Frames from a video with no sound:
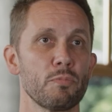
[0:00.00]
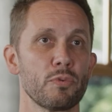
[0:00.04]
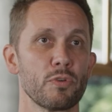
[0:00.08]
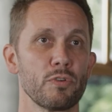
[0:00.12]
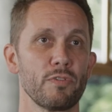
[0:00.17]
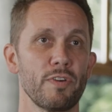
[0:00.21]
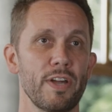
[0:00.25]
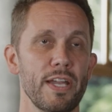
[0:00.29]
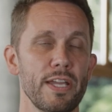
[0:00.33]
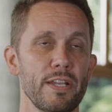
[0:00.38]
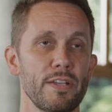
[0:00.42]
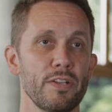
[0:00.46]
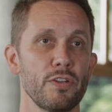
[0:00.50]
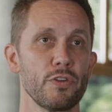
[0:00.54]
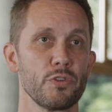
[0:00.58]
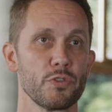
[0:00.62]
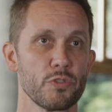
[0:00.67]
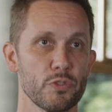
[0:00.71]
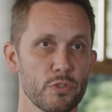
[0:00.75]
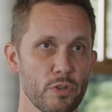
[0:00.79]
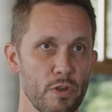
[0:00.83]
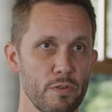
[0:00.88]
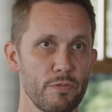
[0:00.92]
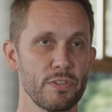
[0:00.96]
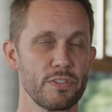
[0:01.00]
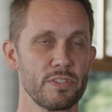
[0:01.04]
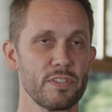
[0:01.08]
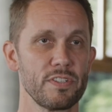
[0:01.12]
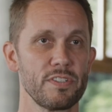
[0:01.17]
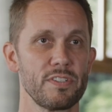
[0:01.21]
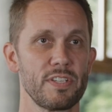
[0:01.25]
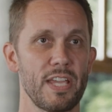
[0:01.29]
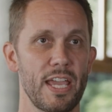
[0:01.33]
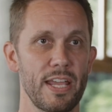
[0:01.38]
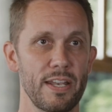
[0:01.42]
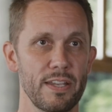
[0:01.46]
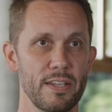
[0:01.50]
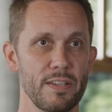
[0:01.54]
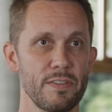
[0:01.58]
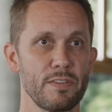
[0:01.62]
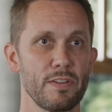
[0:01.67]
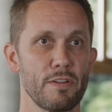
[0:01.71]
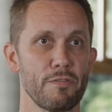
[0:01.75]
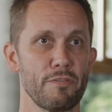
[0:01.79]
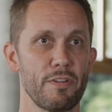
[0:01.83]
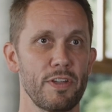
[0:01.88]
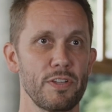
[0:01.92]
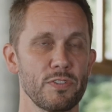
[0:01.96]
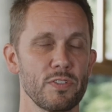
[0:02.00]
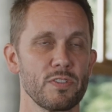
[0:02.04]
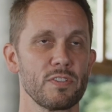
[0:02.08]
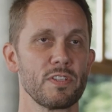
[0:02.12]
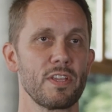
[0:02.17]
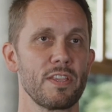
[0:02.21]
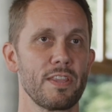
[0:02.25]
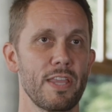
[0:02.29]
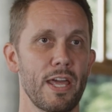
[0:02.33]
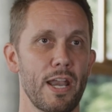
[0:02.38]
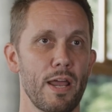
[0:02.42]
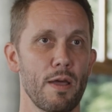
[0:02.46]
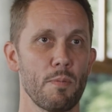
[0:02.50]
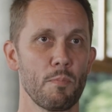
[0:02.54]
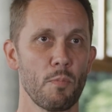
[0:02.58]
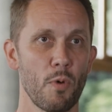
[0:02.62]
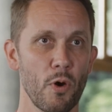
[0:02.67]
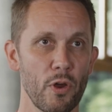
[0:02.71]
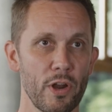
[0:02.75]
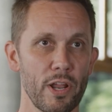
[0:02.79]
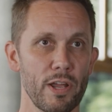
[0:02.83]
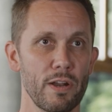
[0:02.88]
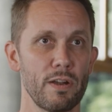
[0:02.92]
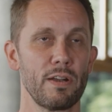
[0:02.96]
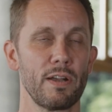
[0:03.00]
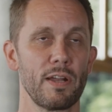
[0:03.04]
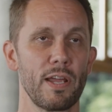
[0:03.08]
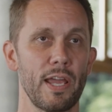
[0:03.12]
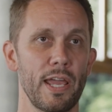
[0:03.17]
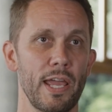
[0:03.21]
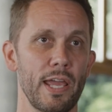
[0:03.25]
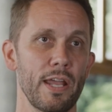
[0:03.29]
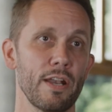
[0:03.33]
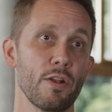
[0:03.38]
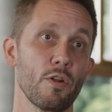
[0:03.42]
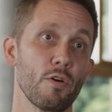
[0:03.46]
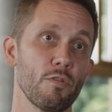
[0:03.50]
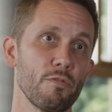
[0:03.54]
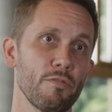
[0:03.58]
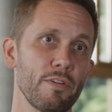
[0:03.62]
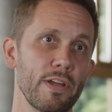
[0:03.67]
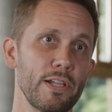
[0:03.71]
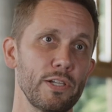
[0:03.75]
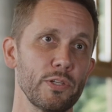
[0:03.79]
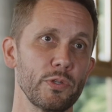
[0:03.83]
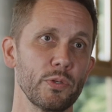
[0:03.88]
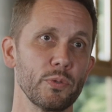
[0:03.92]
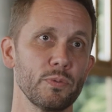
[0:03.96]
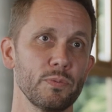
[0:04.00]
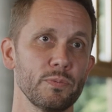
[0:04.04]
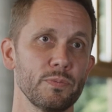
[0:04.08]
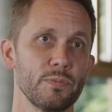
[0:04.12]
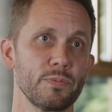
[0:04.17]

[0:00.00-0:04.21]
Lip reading: provide services and interfaces that are modern and of value.